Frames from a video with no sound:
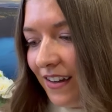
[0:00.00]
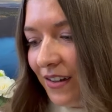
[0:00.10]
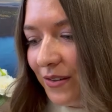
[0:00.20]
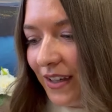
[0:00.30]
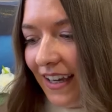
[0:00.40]

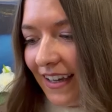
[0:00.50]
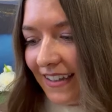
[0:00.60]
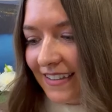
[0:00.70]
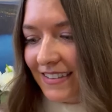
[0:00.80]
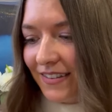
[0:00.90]

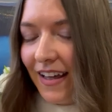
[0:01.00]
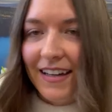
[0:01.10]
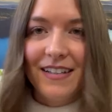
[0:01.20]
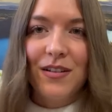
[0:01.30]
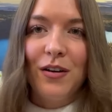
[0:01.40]
Okay, so that
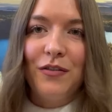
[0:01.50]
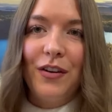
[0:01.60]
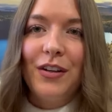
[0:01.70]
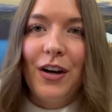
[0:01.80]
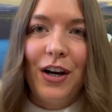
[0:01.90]
is all for
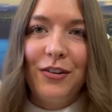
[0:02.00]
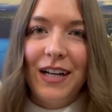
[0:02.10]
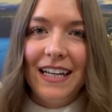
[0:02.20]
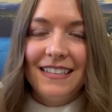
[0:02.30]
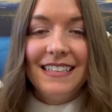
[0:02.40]
the card
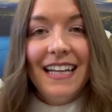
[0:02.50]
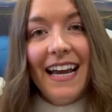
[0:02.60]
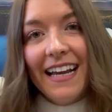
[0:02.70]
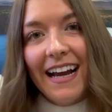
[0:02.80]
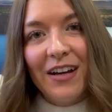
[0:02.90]
reading
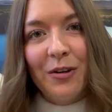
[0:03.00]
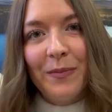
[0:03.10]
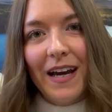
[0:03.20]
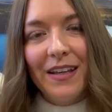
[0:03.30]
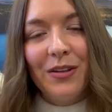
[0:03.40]
today. I hope
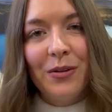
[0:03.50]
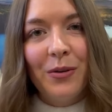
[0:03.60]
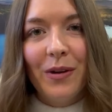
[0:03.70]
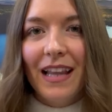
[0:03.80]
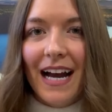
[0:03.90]
that you
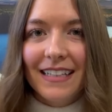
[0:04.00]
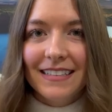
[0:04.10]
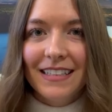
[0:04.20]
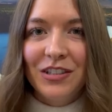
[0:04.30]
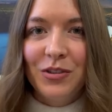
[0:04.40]
relax
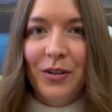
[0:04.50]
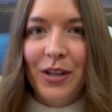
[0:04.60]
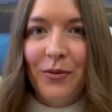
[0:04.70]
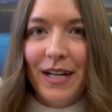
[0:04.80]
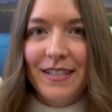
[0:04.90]
and enjoy
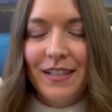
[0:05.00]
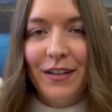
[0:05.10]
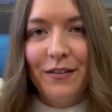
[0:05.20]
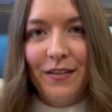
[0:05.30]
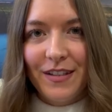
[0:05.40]
the rest
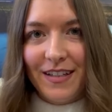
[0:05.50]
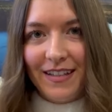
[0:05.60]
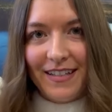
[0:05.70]
of the Sunday